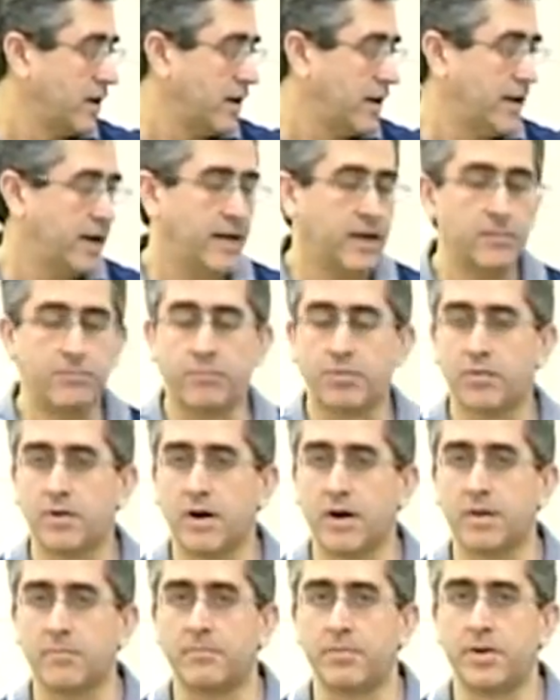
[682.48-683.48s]
a
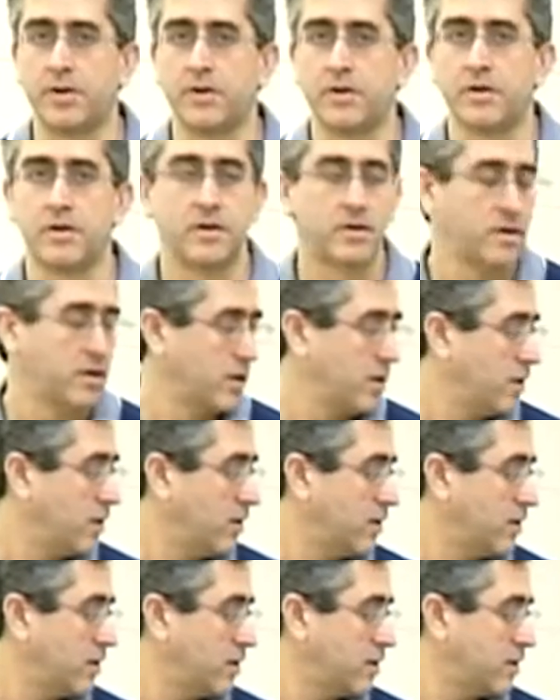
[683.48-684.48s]
prompt
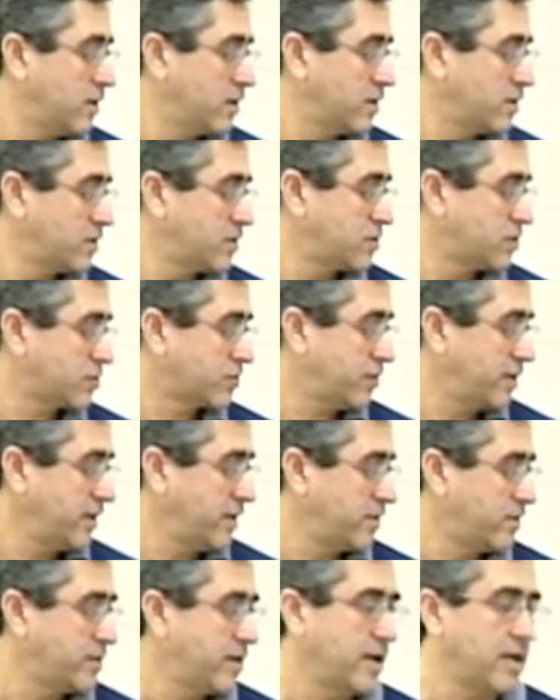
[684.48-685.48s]
on the
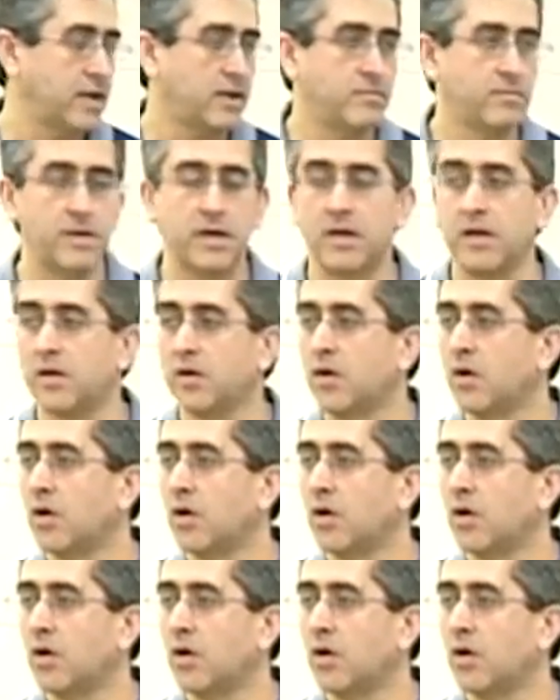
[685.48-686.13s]
screen telling me